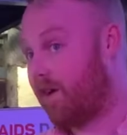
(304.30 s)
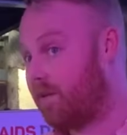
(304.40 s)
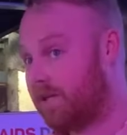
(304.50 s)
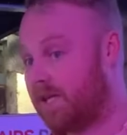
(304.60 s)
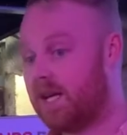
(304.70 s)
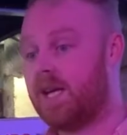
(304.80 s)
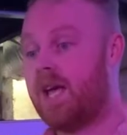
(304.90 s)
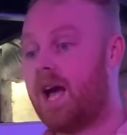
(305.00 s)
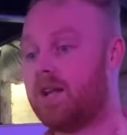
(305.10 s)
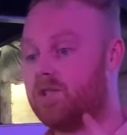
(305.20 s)
founded it,
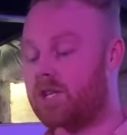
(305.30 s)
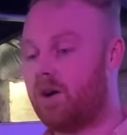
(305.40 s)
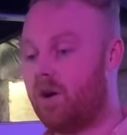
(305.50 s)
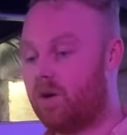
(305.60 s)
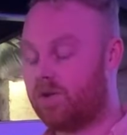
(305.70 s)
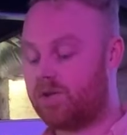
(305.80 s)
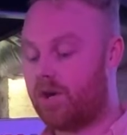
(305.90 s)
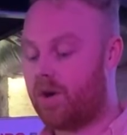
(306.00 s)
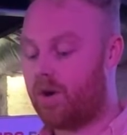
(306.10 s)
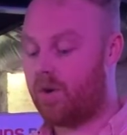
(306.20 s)
and she
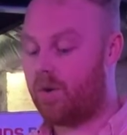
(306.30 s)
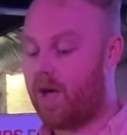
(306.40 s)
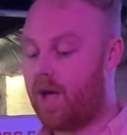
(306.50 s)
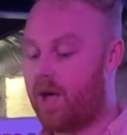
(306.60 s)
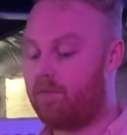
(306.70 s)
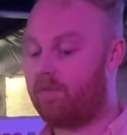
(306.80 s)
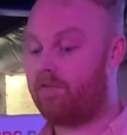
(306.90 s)
also